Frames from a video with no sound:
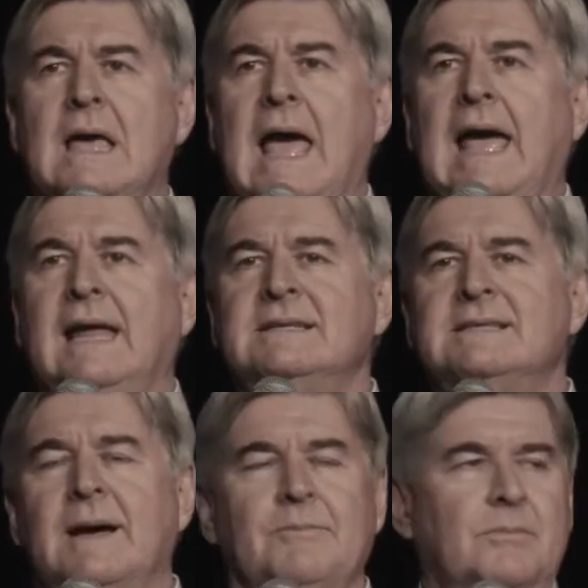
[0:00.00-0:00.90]
And
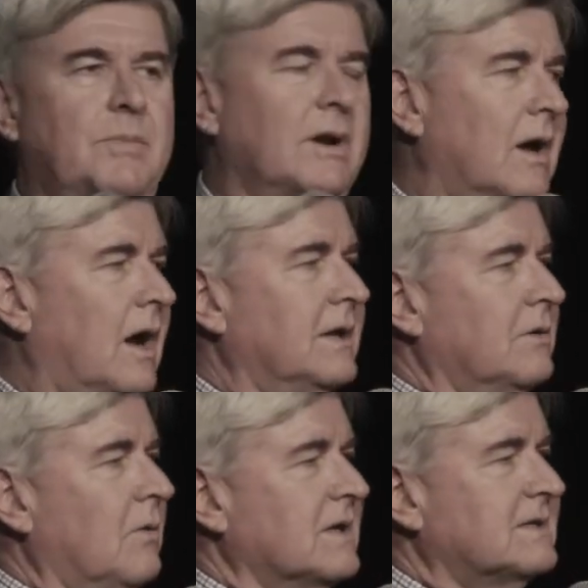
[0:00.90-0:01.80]
but I
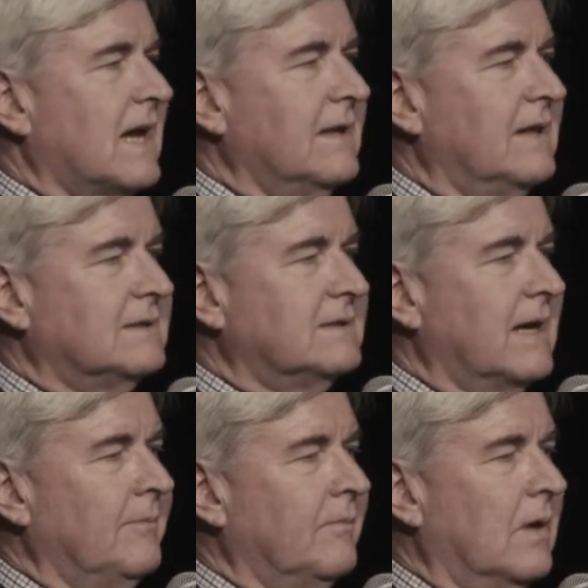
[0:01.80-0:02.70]
do want to say
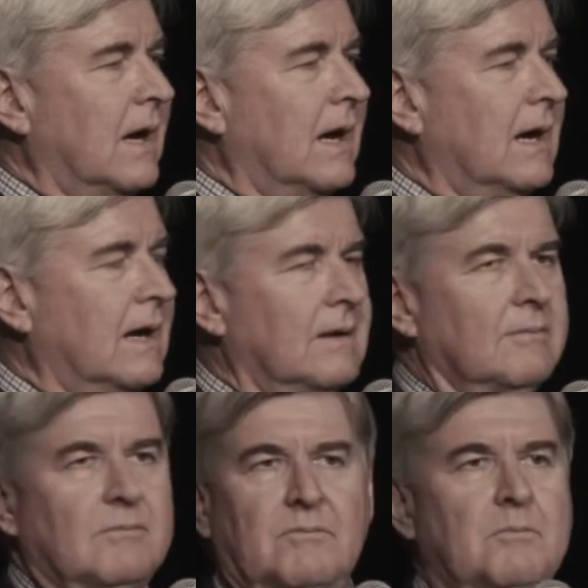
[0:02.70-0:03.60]
that
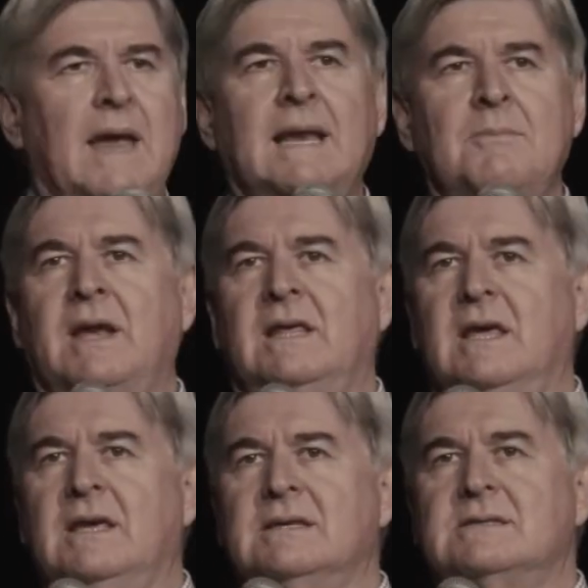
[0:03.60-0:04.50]
many
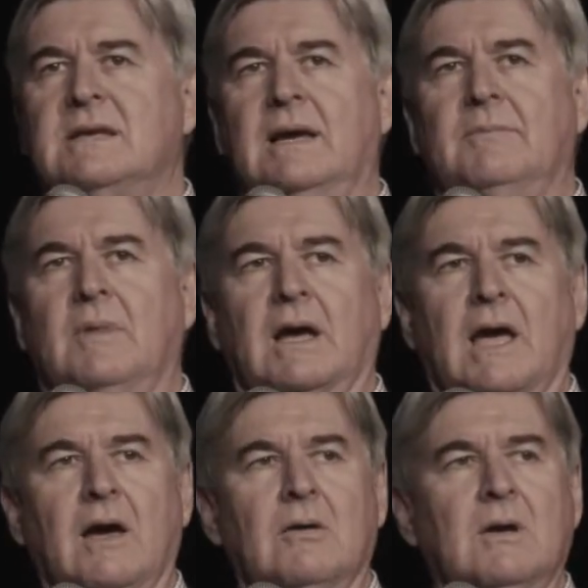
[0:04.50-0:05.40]
years
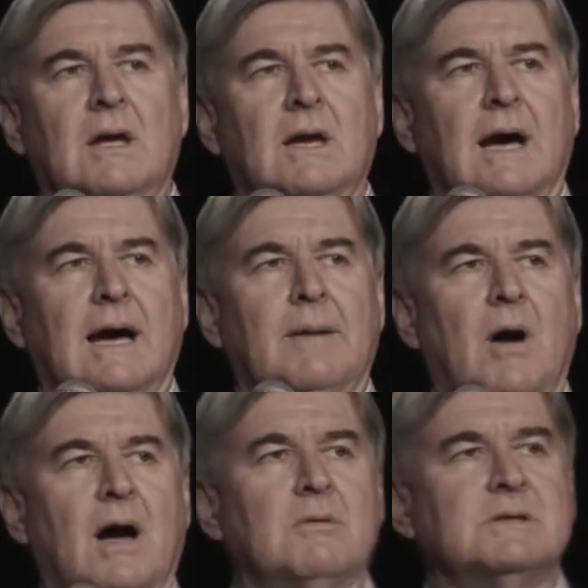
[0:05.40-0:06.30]
ago,
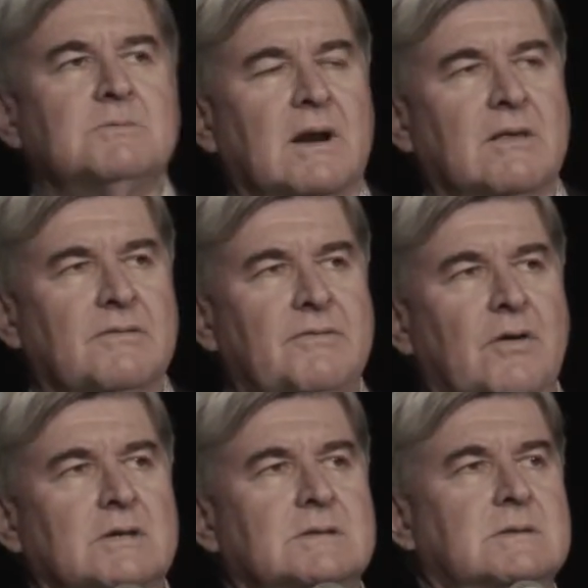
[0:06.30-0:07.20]
I was one of the
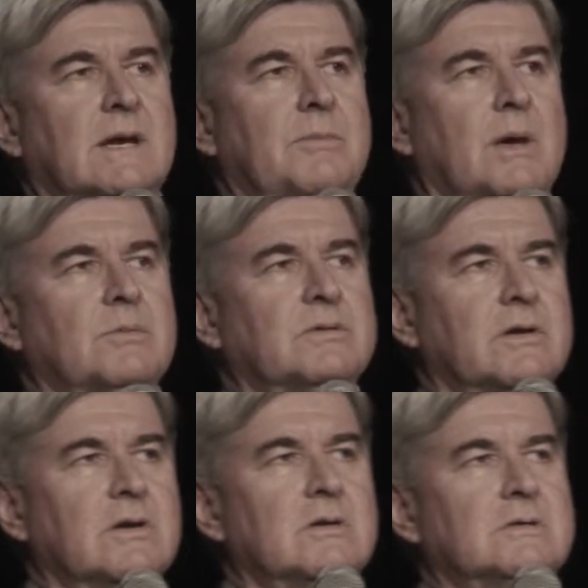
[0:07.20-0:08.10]
first people to
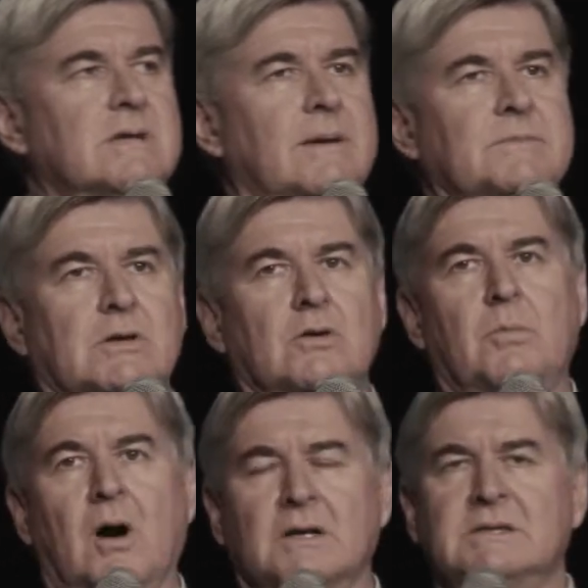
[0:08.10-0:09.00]
use
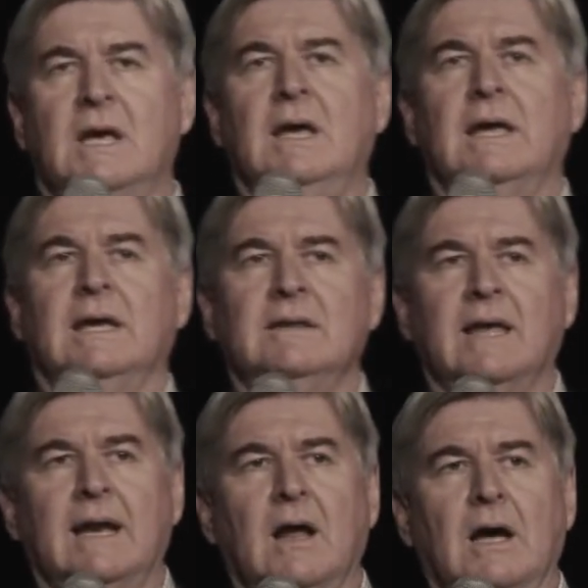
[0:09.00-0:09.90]
Schoolbox, in
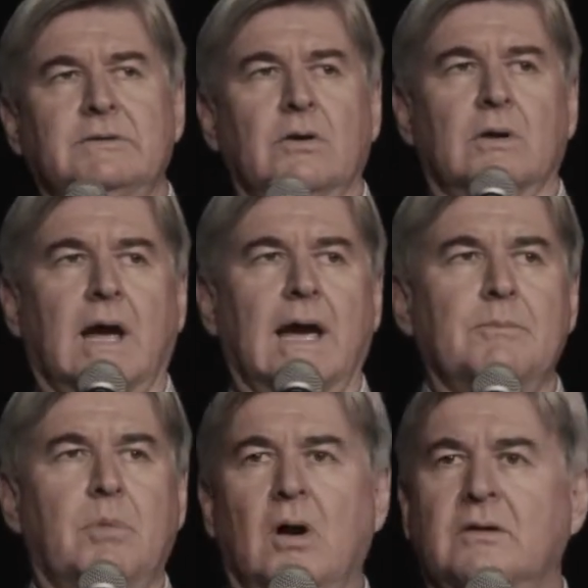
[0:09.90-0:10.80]
that I took a
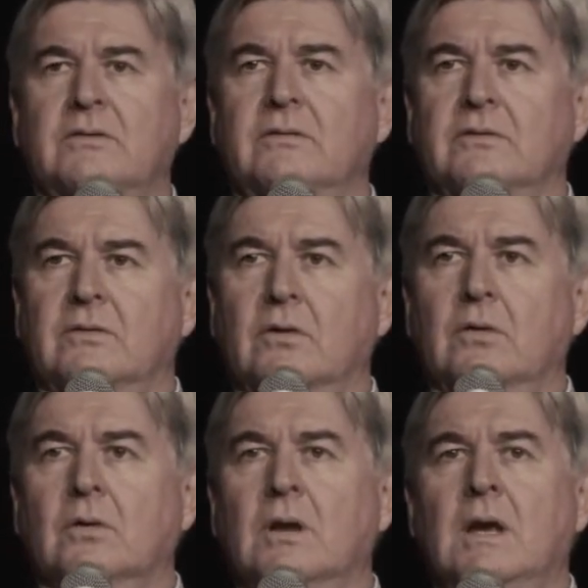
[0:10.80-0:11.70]
box to school.